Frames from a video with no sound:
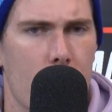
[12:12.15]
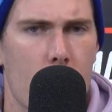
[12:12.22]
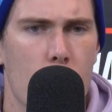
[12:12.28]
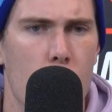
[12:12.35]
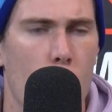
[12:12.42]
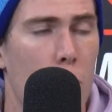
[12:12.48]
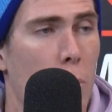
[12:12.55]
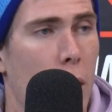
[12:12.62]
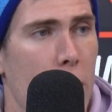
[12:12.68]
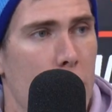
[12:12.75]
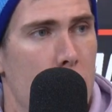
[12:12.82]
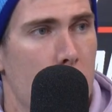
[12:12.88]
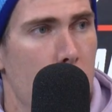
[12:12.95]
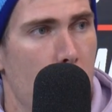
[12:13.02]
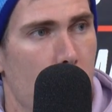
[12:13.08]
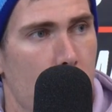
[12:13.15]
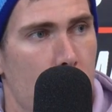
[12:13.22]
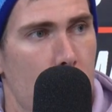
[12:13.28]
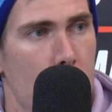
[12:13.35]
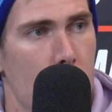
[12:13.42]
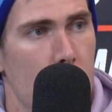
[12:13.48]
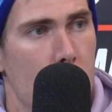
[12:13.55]
more money to be able to
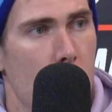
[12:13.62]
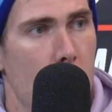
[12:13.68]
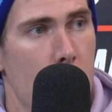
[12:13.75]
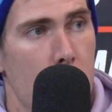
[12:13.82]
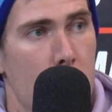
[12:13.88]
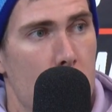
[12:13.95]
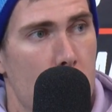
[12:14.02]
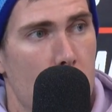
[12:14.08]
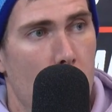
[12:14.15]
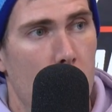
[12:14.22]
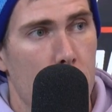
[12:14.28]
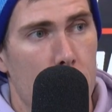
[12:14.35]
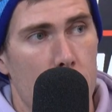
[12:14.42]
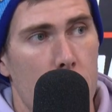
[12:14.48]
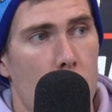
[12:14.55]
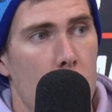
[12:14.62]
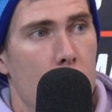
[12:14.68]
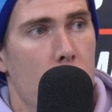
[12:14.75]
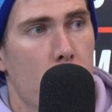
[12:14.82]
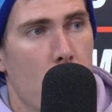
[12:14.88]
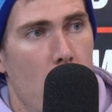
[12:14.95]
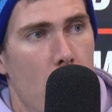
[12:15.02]
use their image to help promote
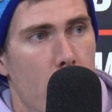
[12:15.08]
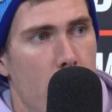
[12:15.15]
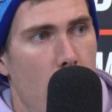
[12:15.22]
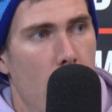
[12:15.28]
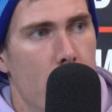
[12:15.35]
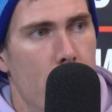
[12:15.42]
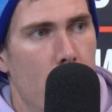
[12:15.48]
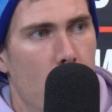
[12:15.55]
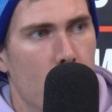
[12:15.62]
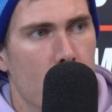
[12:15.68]
the brand of AFL.